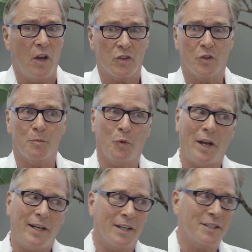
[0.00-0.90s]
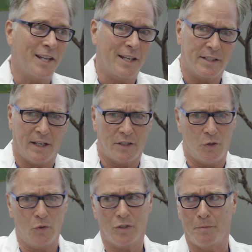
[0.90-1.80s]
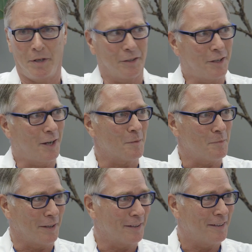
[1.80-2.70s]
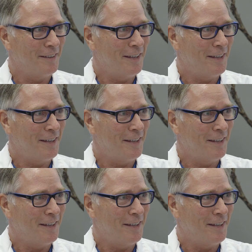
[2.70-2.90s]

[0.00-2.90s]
So the brain, in a sense, gets used to being kind of big.